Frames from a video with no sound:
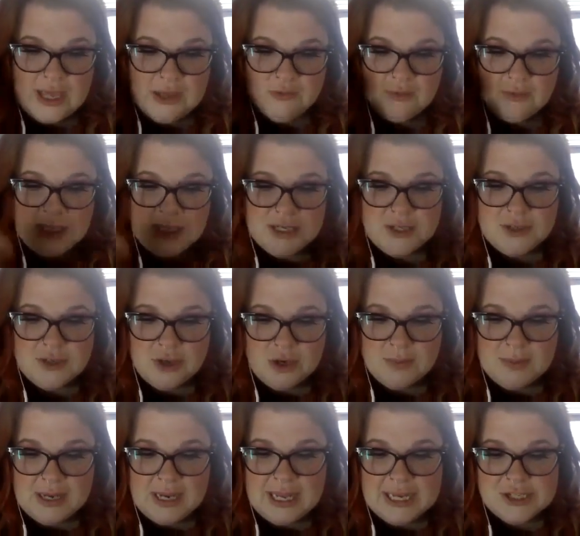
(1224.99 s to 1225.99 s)
a
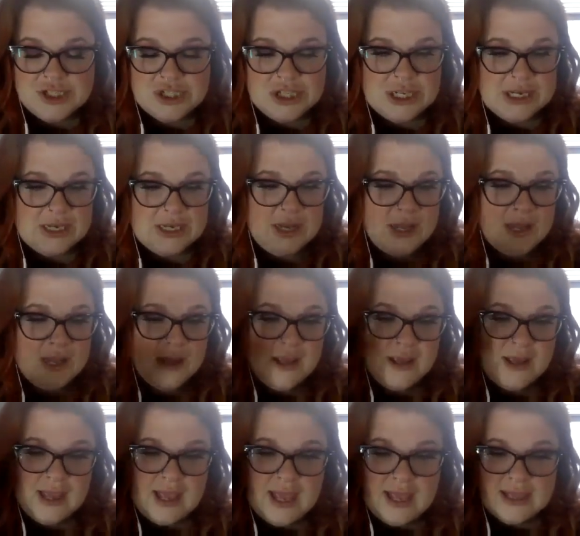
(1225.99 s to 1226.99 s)
redetermination
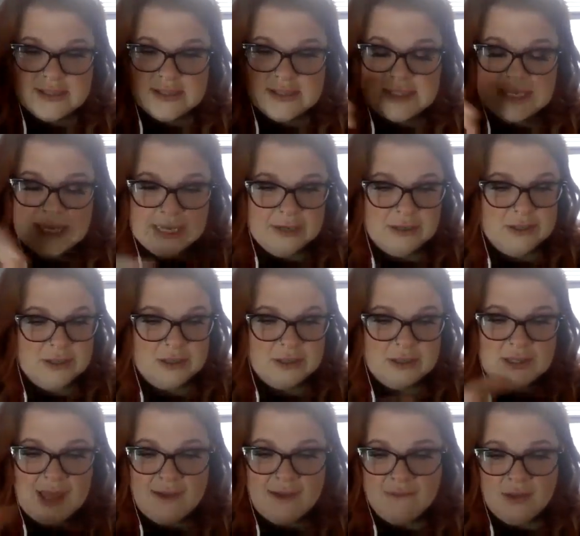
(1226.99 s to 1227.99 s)
standard
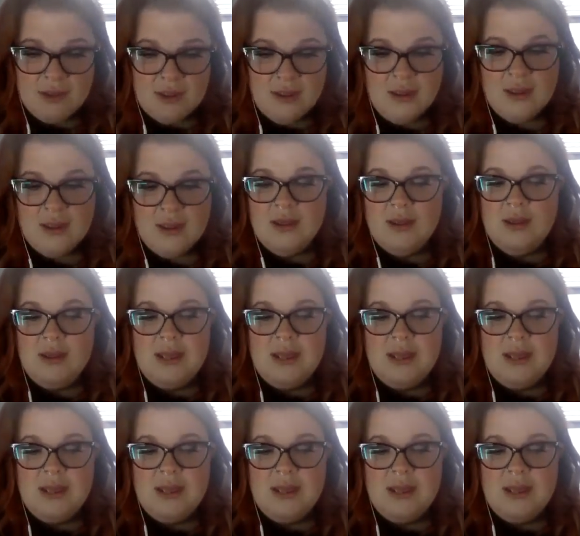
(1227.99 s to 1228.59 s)
level,